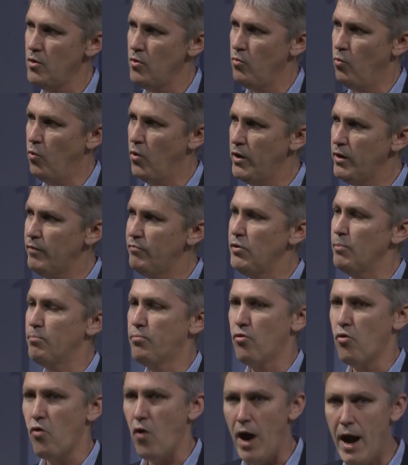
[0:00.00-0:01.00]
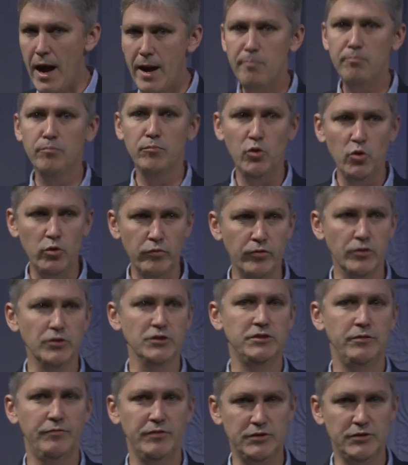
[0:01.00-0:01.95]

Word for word: One of the prime movers of